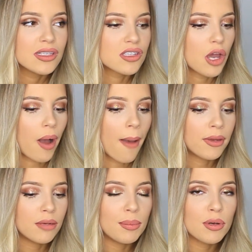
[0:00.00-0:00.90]
So I'm
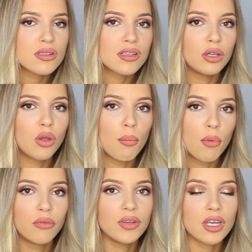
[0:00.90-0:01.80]
going to be posting a lot
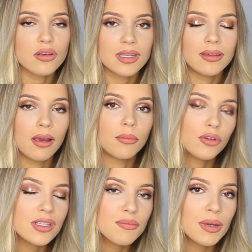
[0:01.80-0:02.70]
more videos leading up to
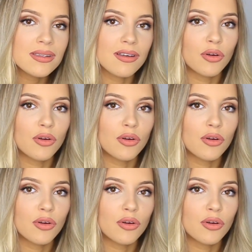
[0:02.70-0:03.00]
Christmas.